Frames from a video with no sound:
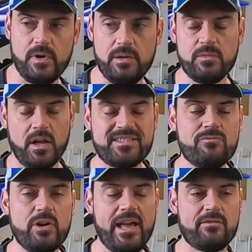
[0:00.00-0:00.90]
I
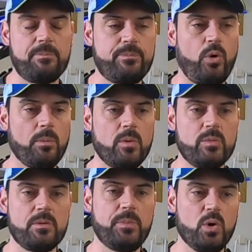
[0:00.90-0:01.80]
didn't really have a problem
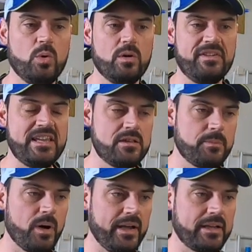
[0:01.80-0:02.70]
with the pull of either
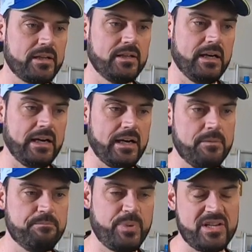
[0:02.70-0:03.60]
bike,
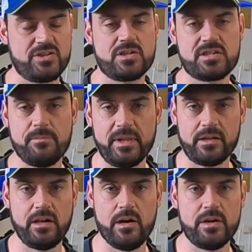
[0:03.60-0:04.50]
but it's just something
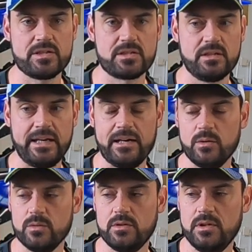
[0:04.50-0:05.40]
I noticed.
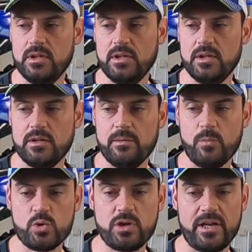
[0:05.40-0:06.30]
Now,
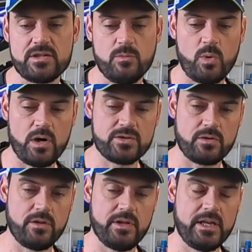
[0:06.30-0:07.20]
modulation wise
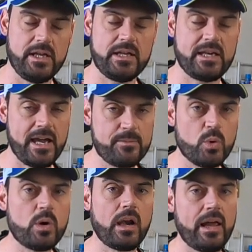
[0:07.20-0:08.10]
on the
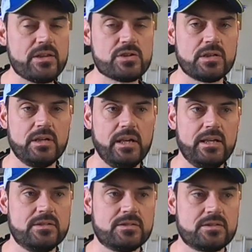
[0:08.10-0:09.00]
cable clutch
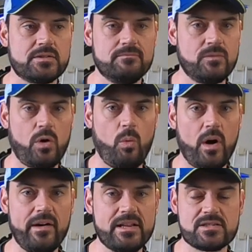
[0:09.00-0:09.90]
is not a
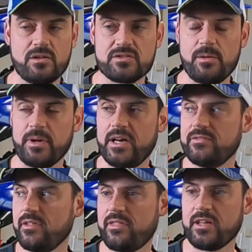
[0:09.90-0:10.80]
worry. It's not something I
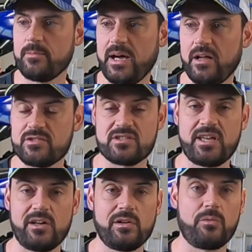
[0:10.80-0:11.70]
even think about. I just
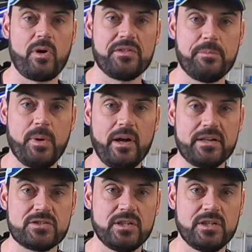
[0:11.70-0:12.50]
get on and ride the bike.